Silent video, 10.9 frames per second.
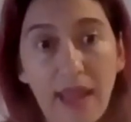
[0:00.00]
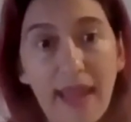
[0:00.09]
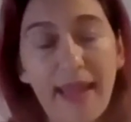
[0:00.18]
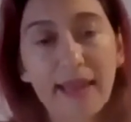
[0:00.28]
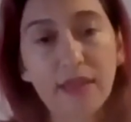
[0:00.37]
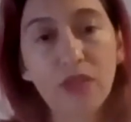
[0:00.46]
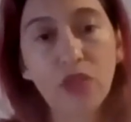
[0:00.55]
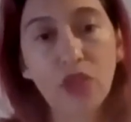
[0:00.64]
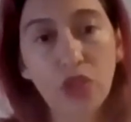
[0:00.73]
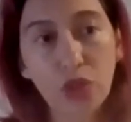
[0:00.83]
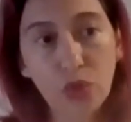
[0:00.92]
and
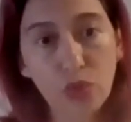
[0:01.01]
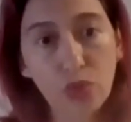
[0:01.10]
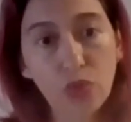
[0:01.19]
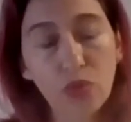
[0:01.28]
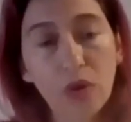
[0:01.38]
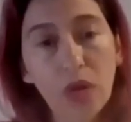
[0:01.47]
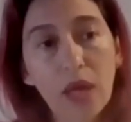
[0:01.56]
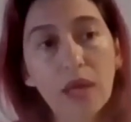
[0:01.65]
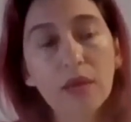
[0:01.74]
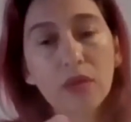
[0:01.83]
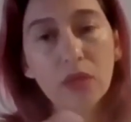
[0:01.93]
to
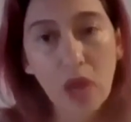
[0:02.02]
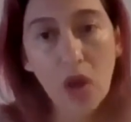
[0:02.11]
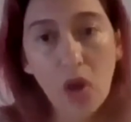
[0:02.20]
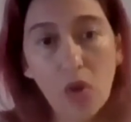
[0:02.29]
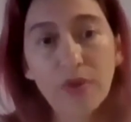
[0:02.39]
slow